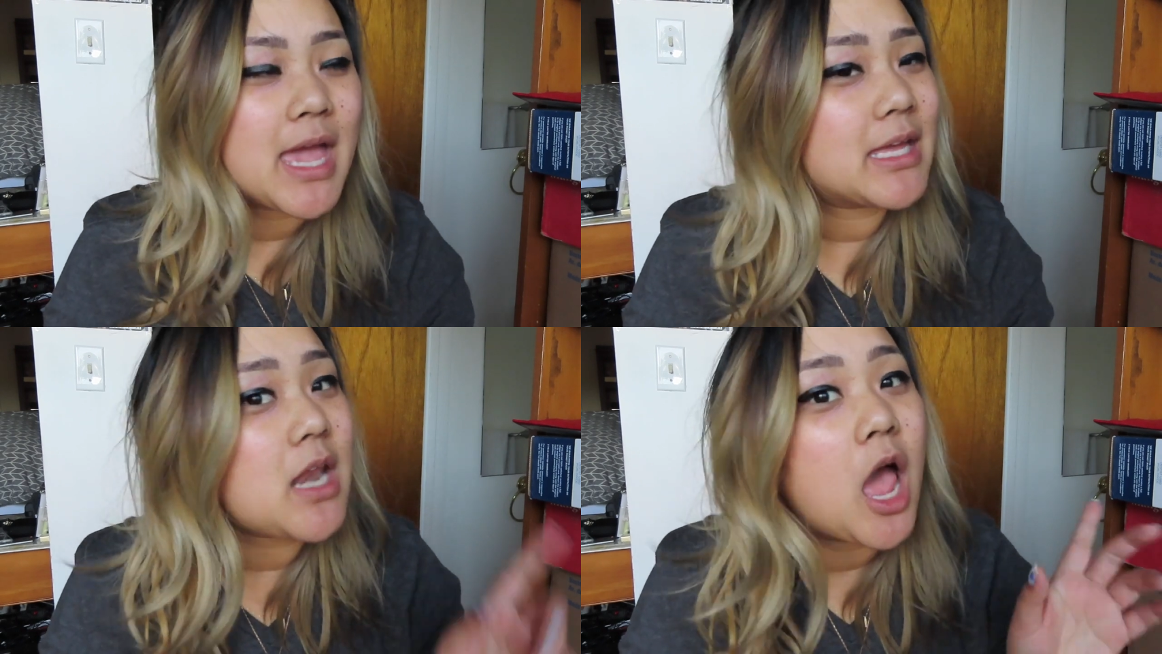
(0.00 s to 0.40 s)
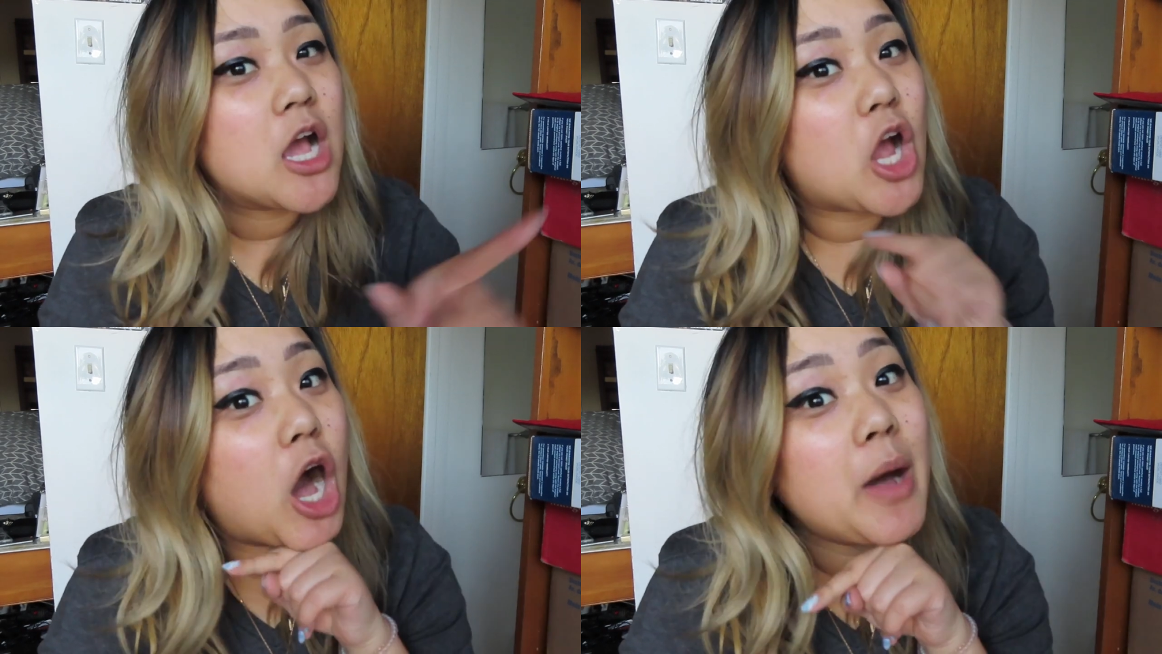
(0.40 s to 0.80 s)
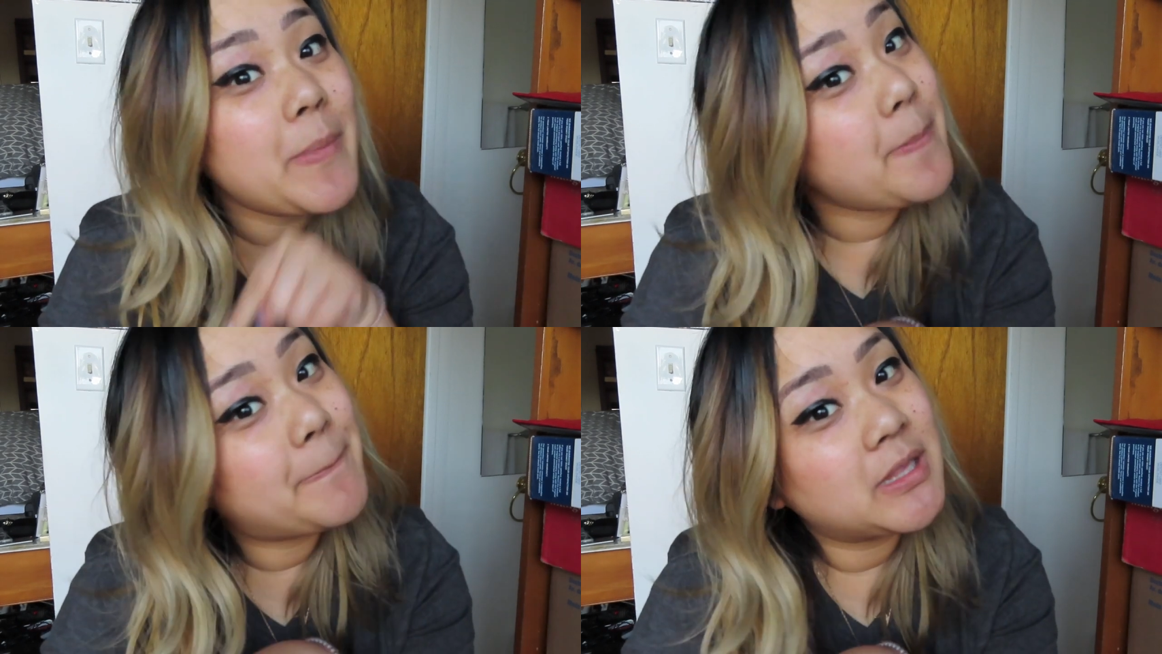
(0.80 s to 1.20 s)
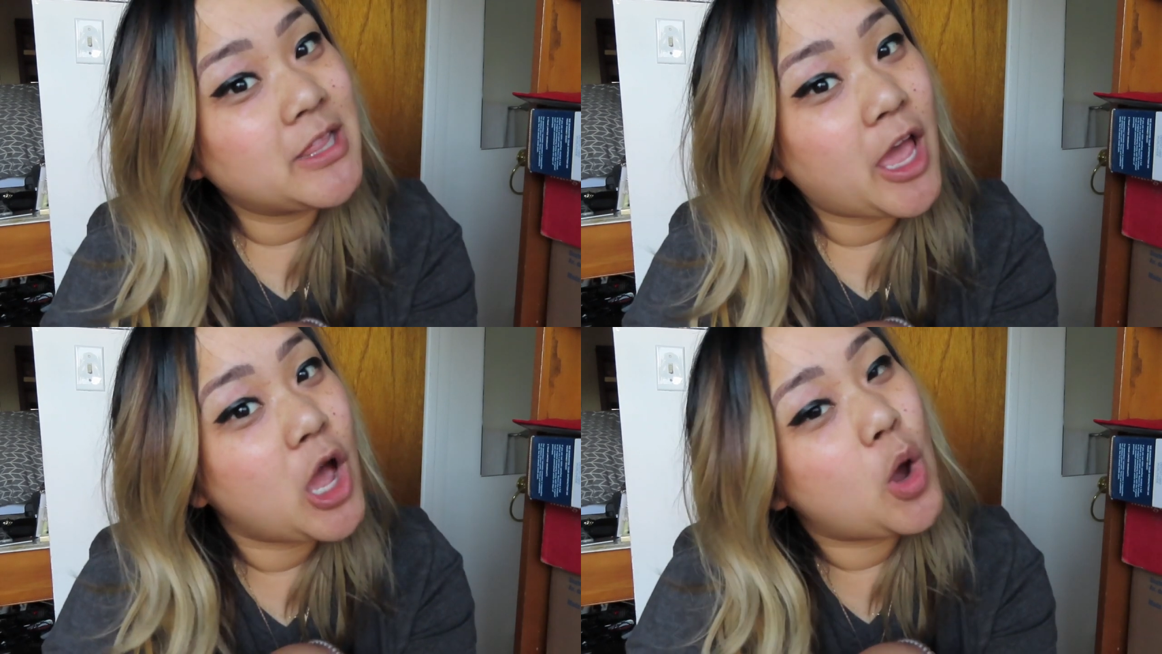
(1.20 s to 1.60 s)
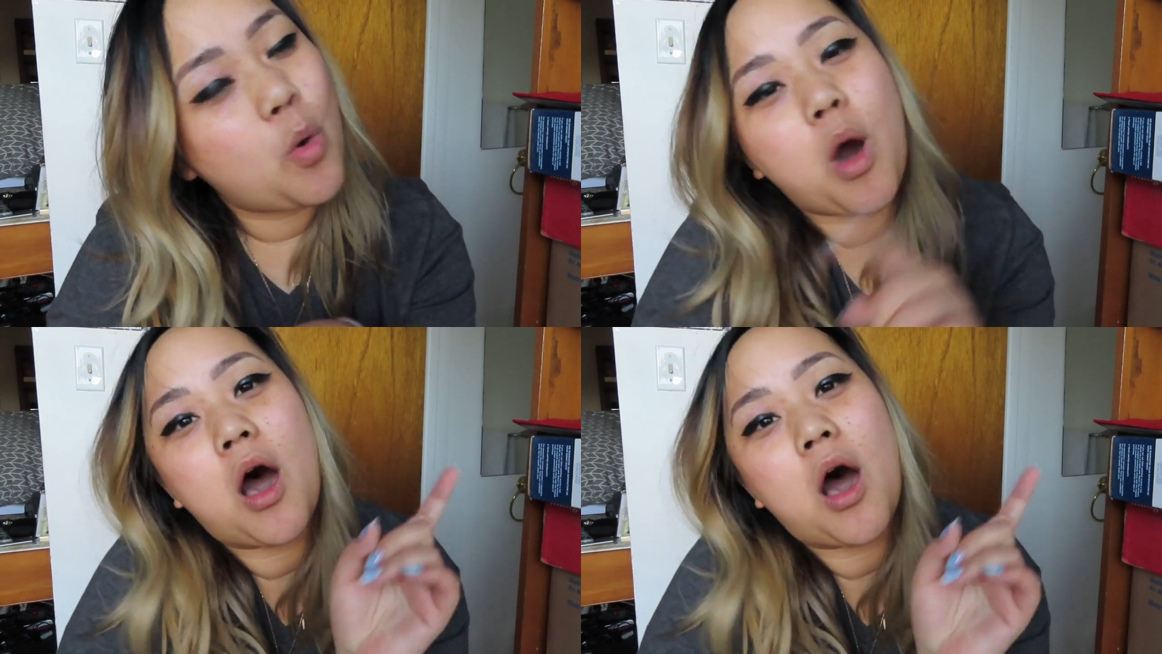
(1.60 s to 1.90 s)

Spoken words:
And comment below